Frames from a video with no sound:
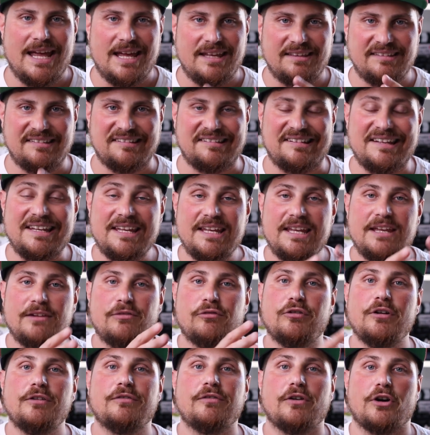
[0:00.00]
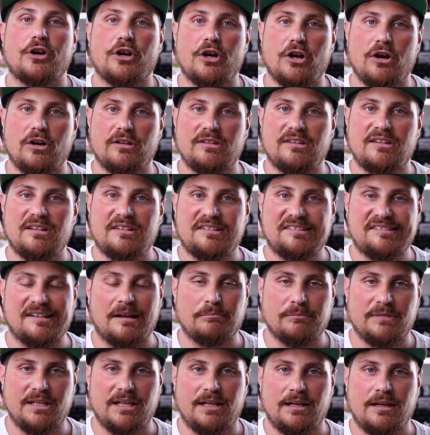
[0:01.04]
and see if we forgot
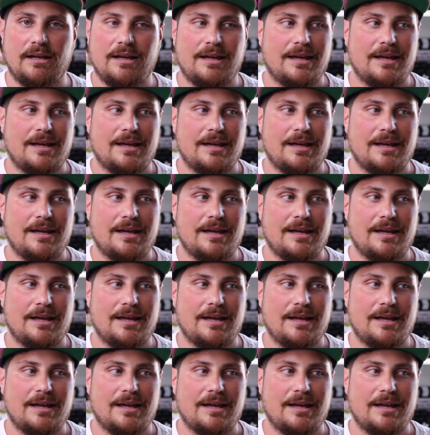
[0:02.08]
something.